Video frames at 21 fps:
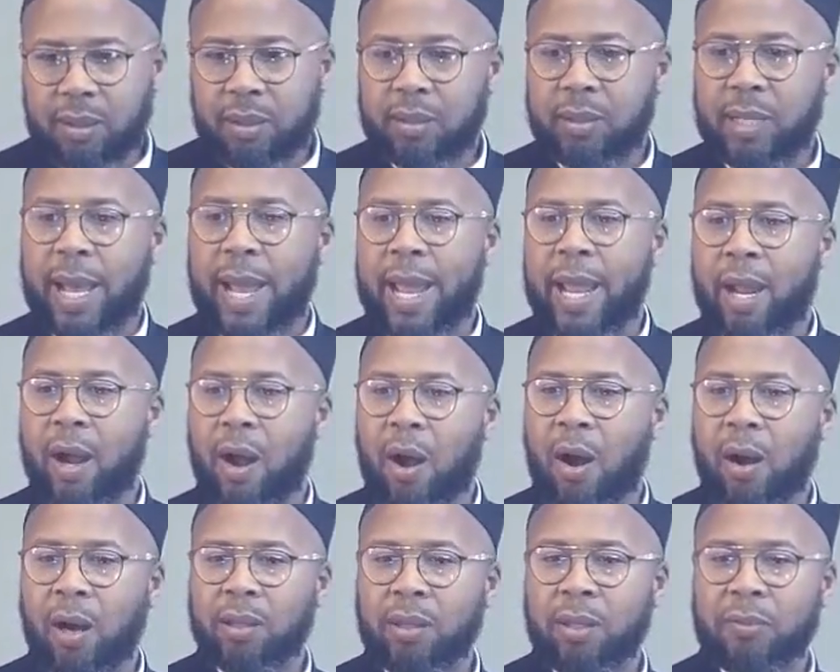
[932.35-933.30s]
they
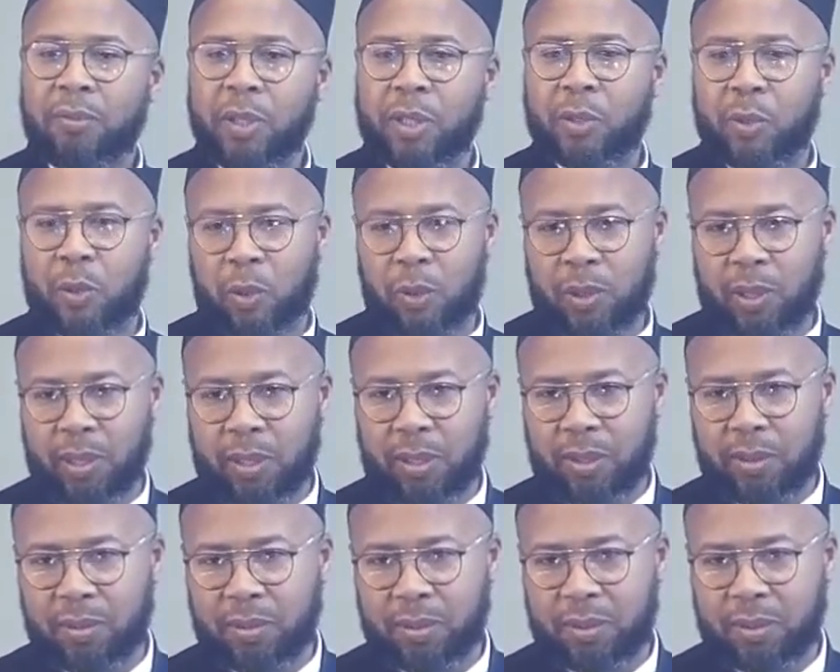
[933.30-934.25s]
are the
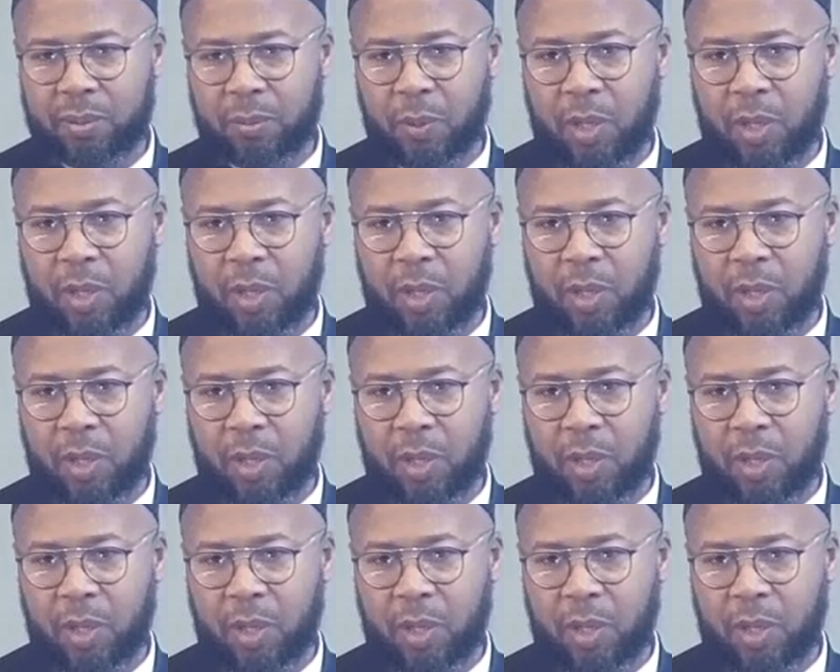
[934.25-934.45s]
victorious